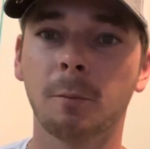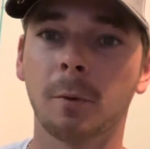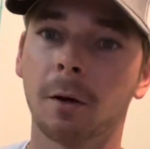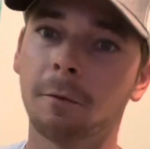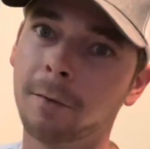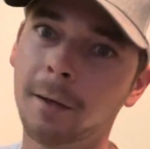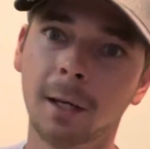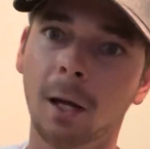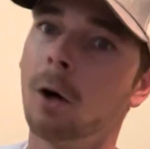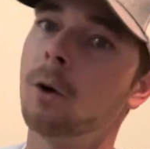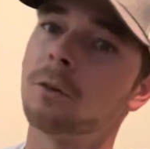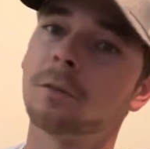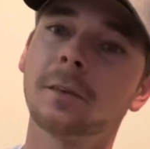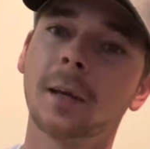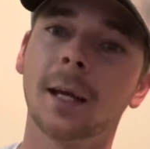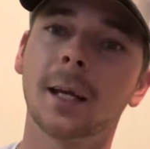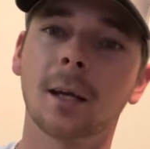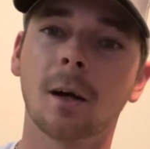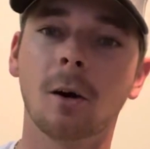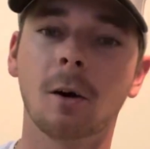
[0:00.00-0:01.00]
But if he goes
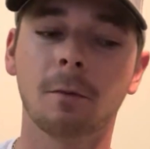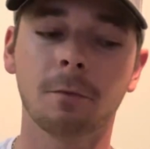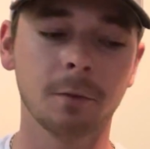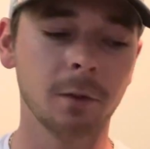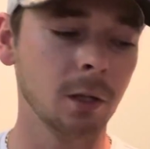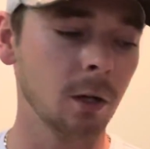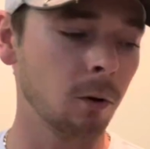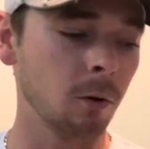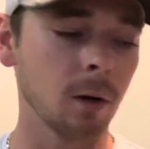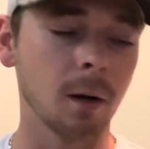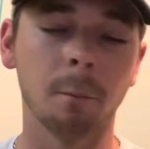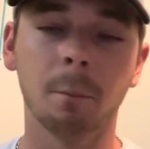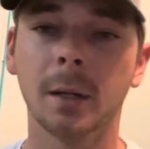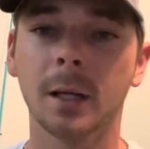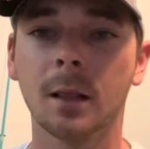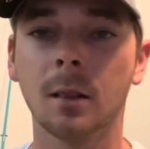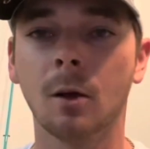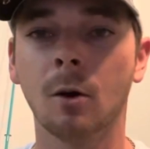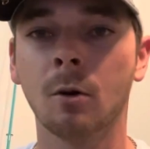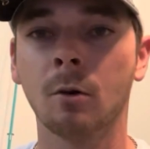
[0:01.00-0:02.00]
take off, you know, on a
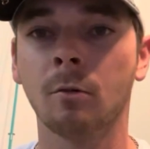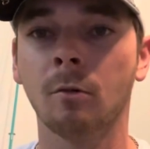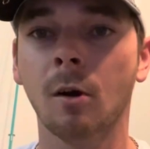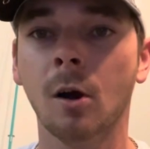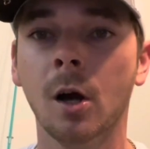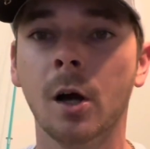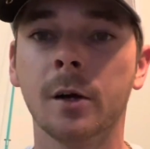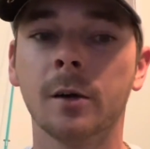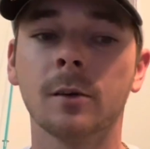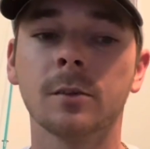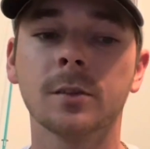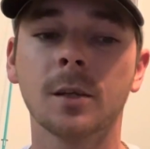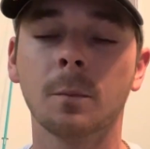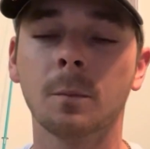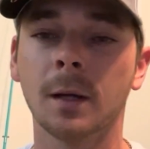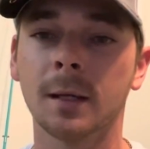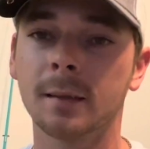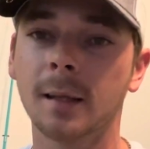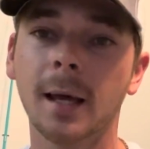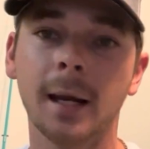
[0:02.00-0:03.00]
big long run or something
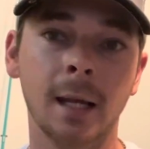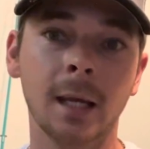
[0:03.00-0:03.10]
like that,